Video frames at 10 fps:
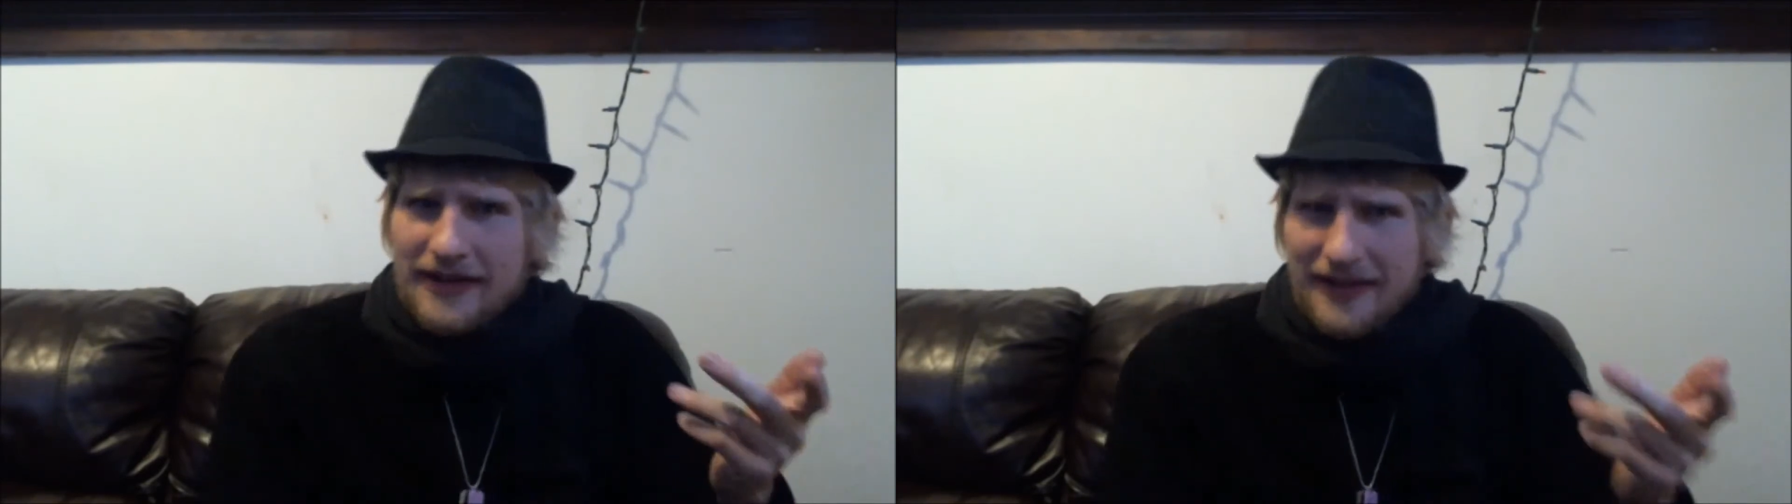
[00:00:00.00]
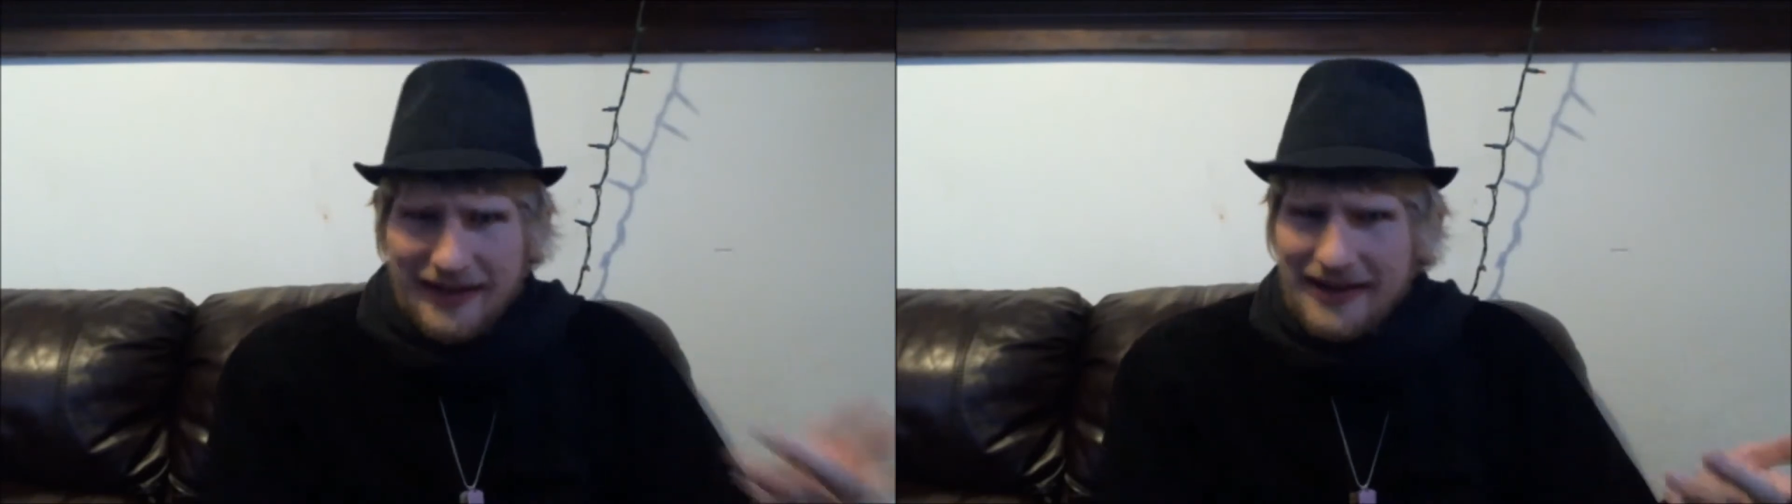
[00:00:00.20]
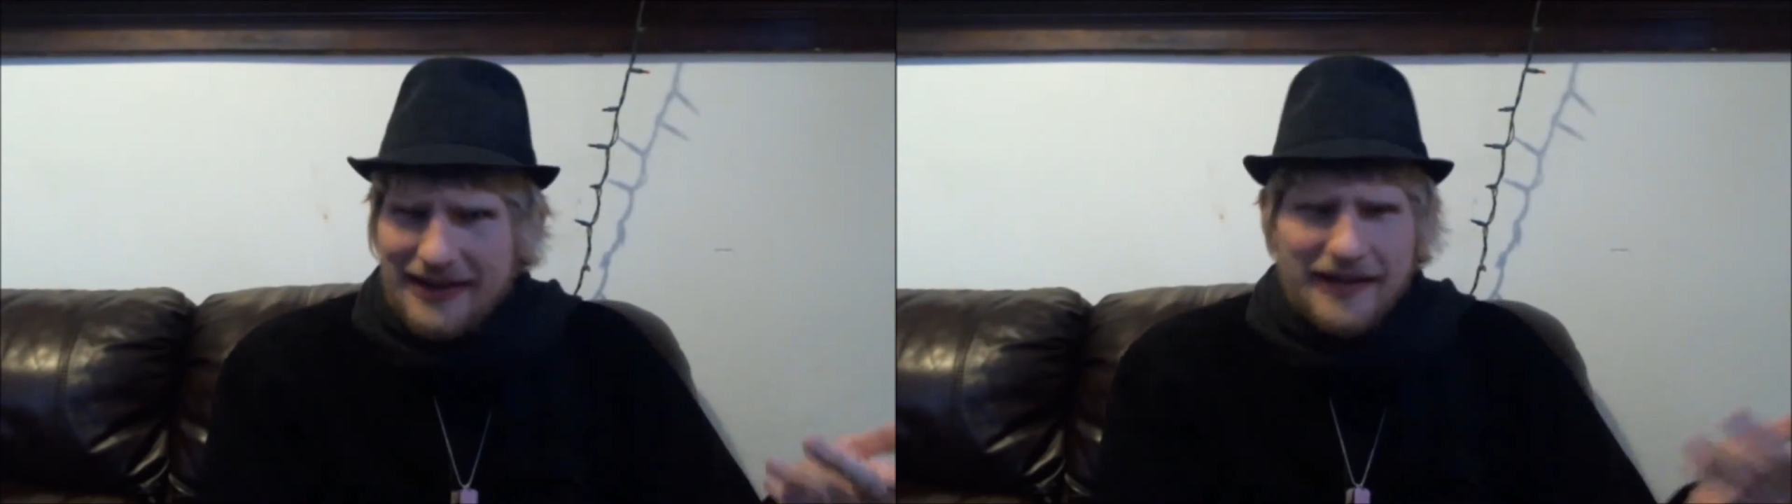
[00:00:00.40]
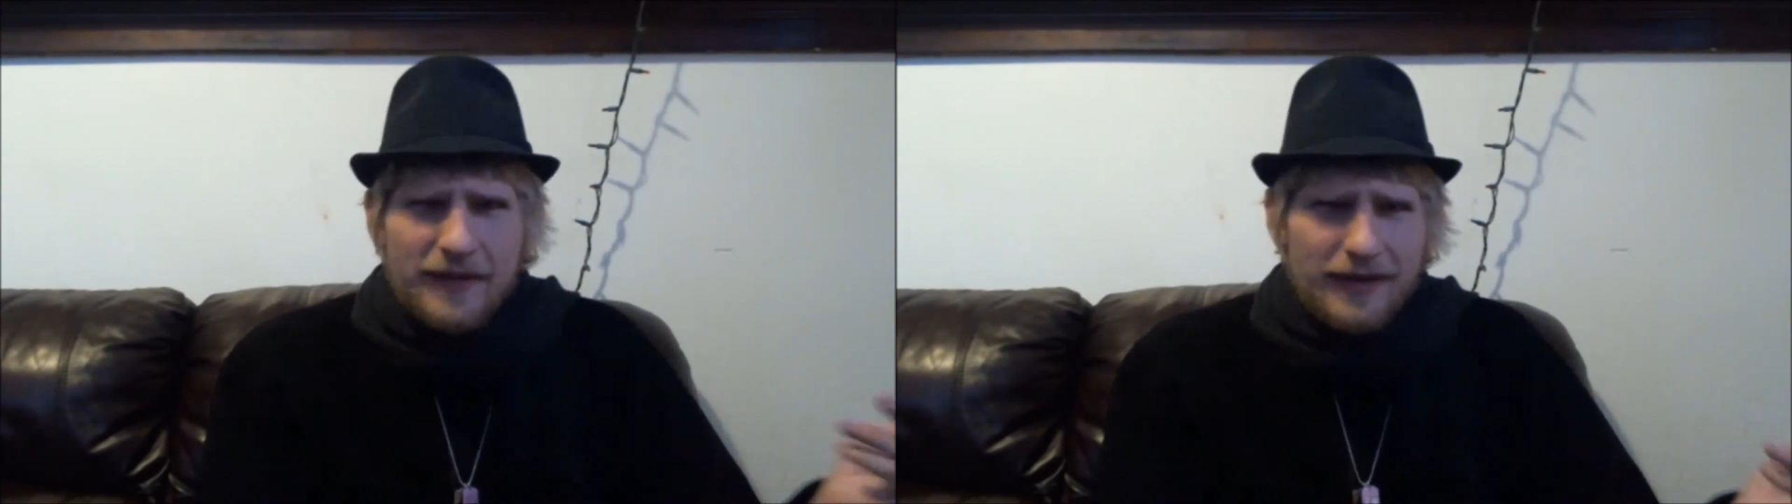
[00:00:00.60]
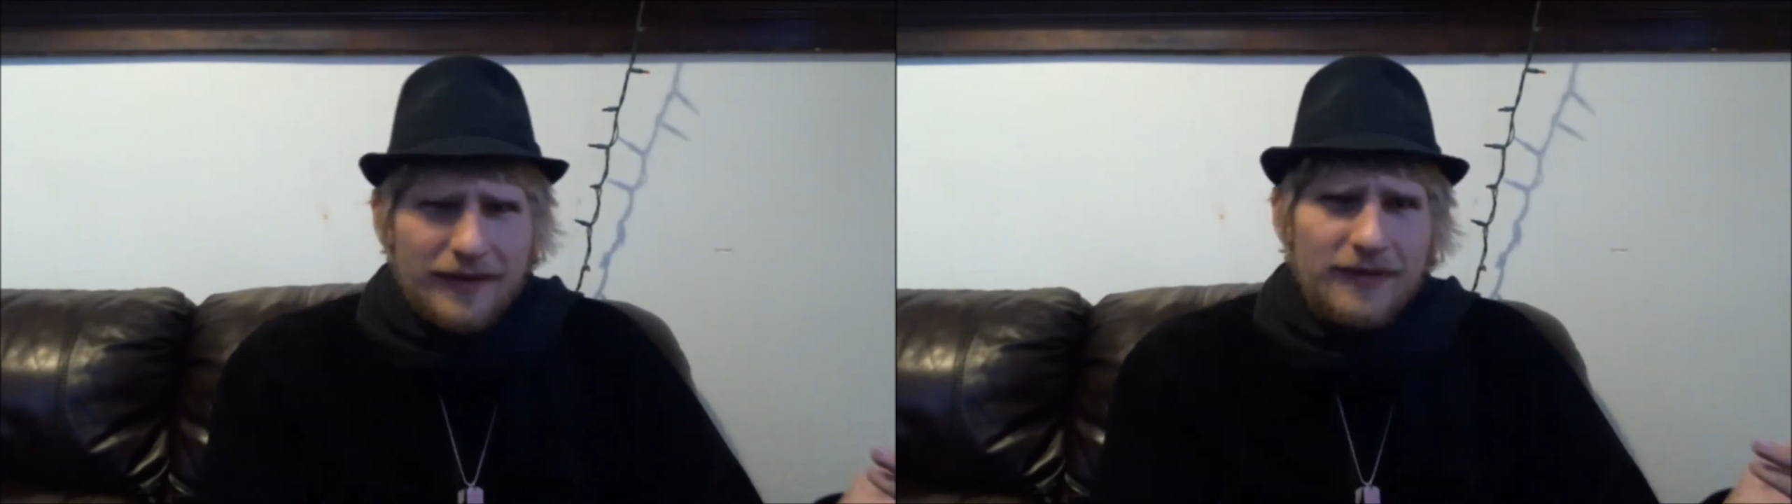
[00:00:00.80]
slightly
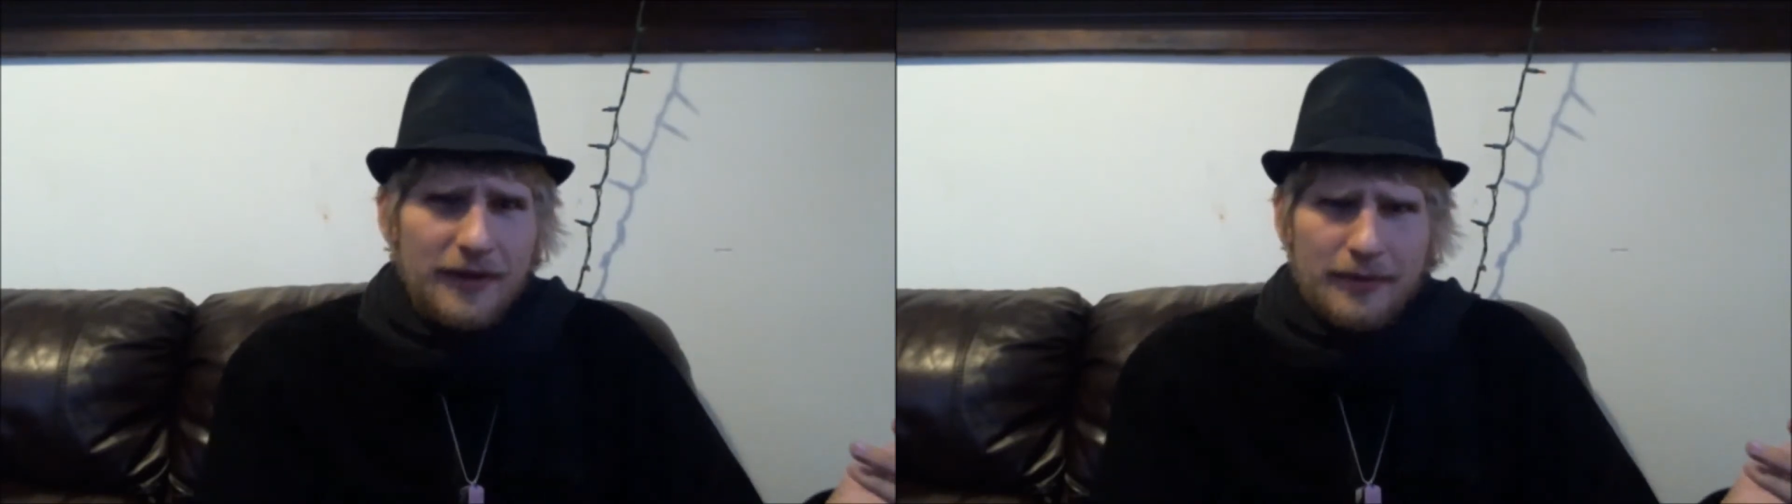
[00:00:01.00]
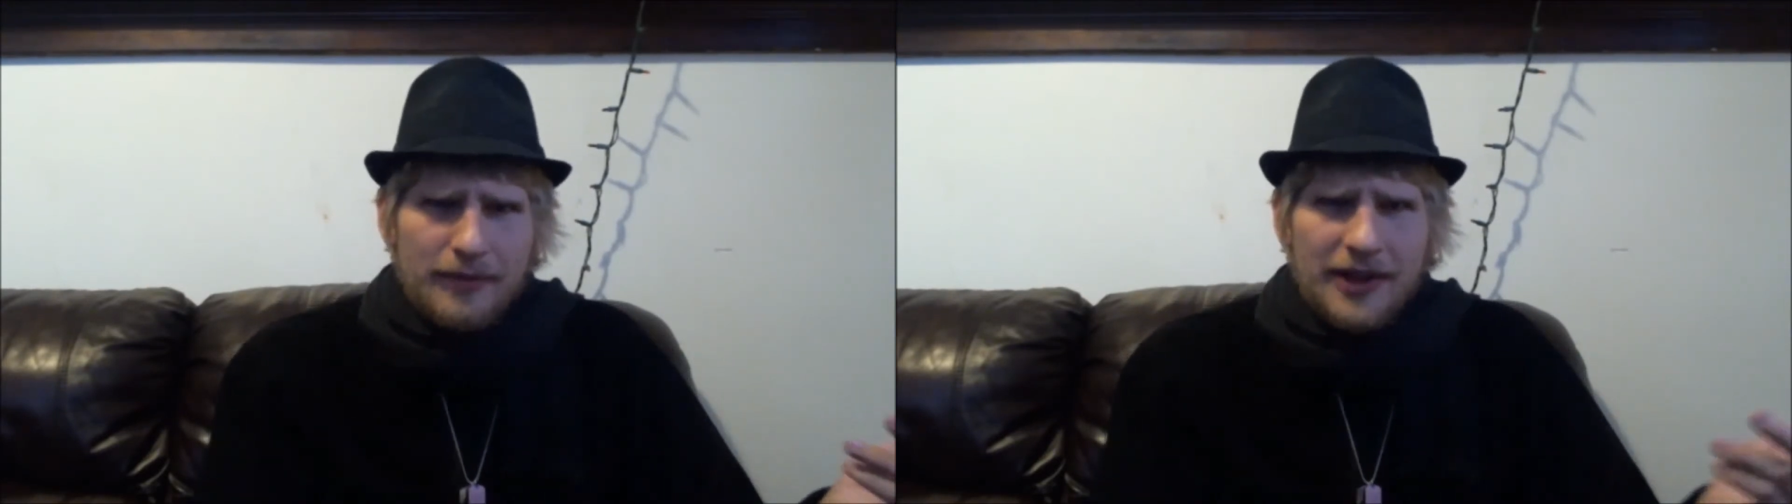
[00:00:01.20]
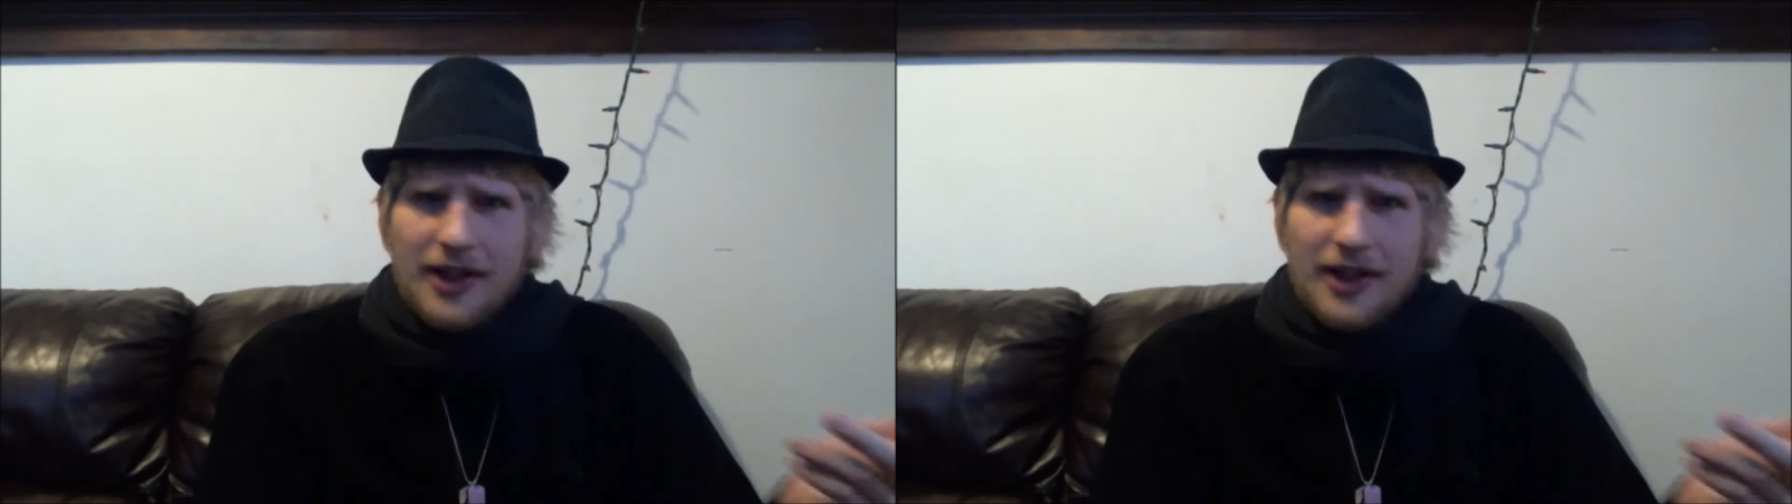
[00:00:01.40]
different from